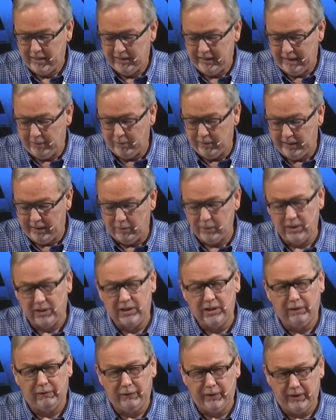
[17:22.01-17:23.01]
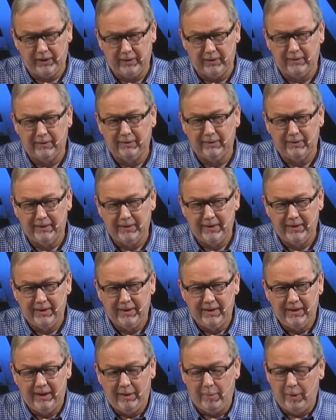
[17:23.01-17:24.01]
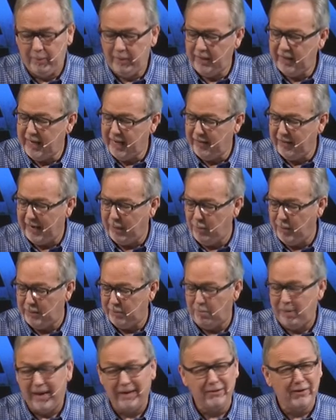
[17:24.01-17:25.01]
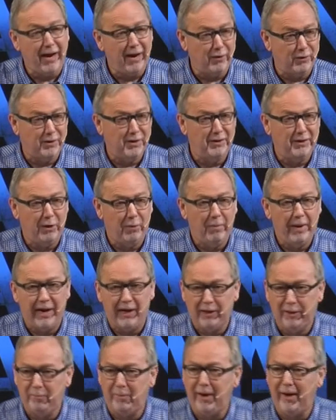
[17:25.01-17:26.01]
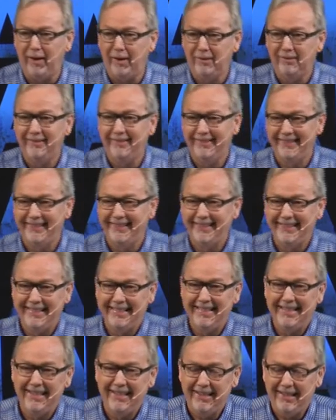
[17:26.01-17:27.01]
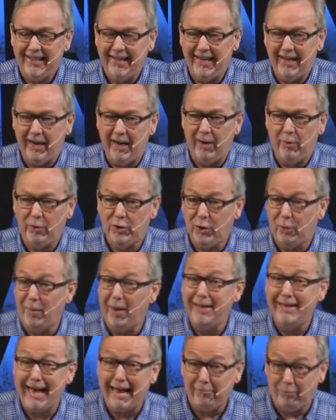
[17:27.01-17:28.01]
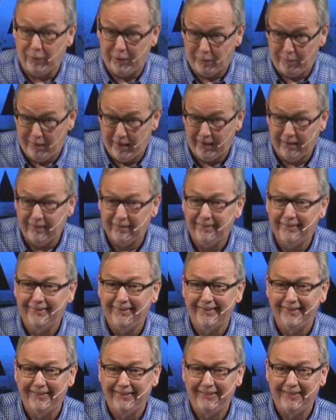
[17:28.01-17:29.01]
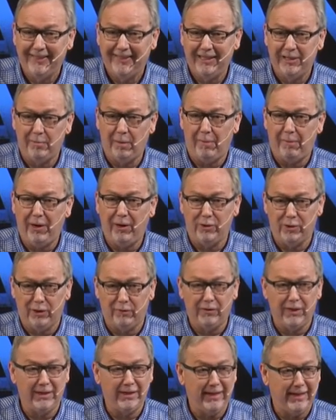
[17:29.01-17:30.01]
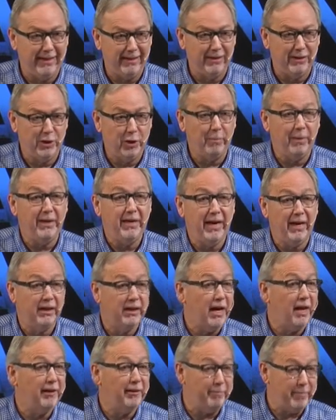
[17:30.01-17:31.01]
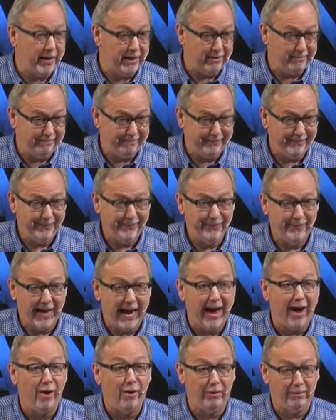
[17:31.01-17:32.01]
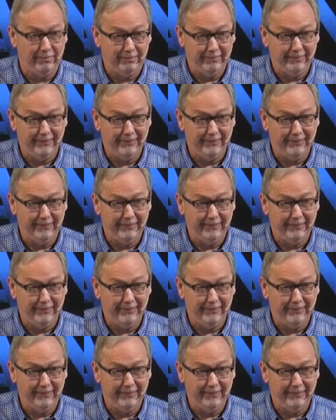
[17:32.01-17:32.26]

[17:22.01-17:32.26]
That, that was a tough year. I remember the day that I went to Pat's house to tell Pat goodbye. And I took my dad with me because my parents lived in town. I took my dad, a godly man, Al.